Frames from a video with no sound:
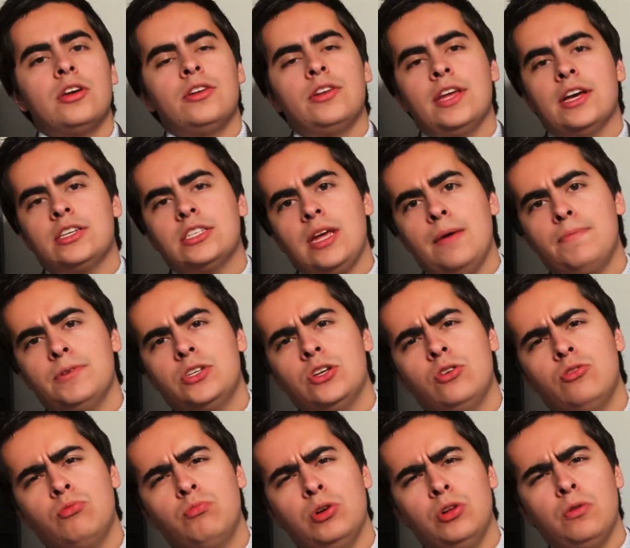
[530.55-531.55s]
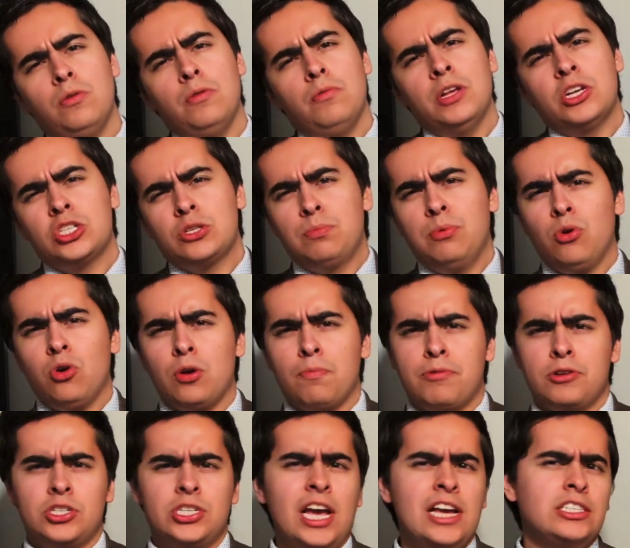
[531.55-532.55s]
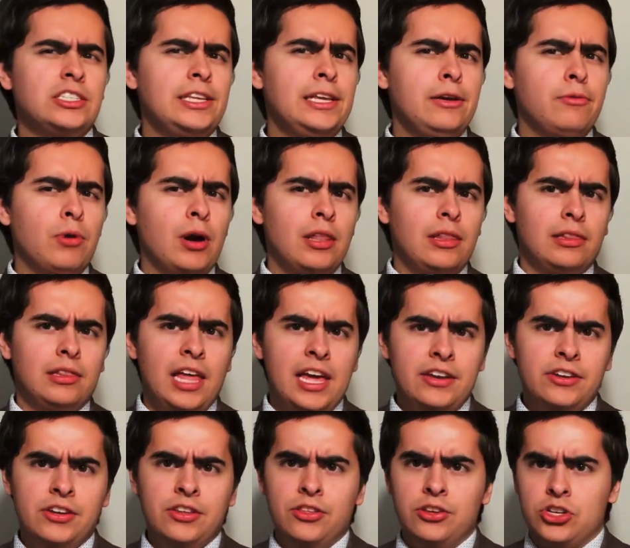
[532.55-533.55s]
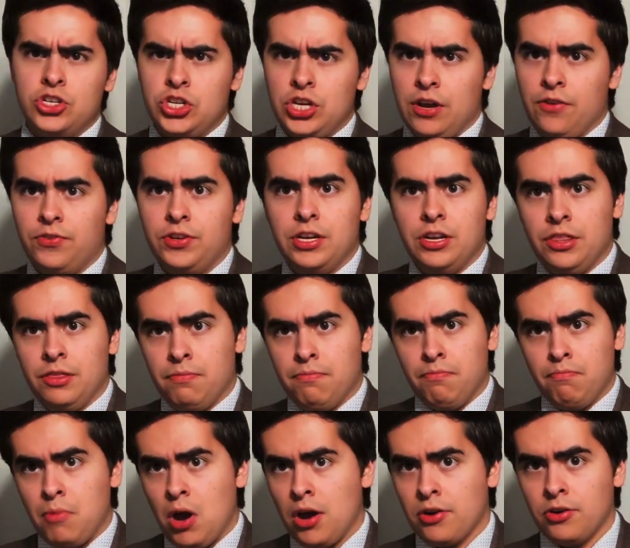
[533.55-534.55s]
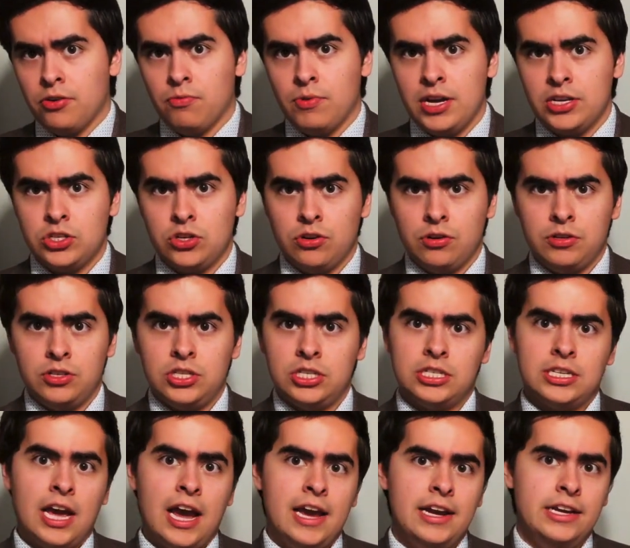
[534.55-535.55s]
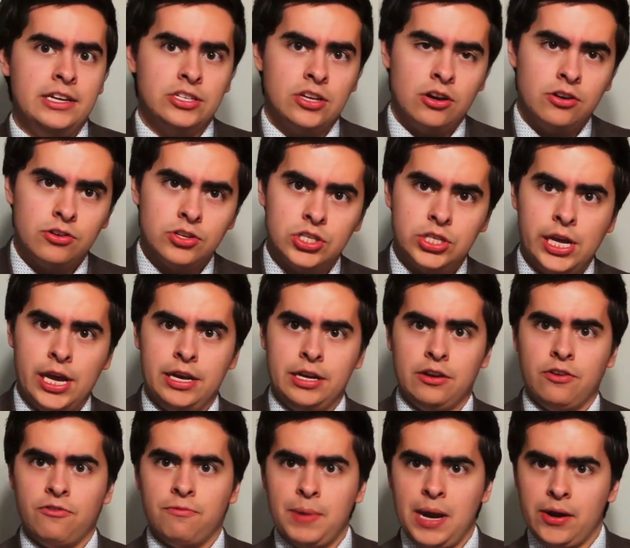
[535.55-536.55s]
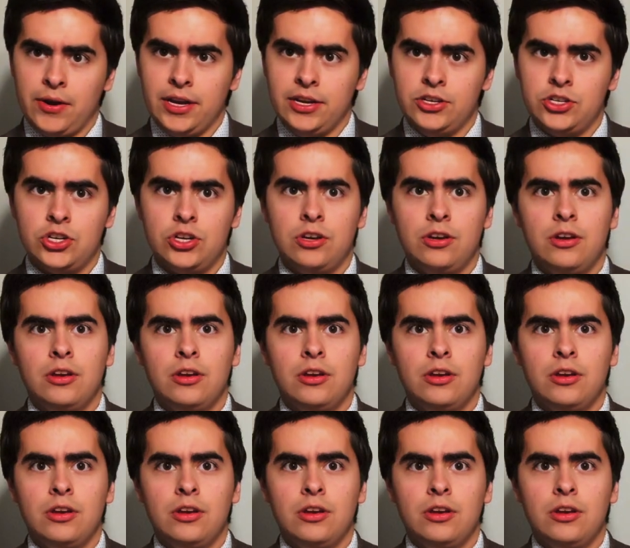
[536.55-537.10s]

Next episode, we'll explore precisely what led to the shift in modern Western society's understanding of marriage.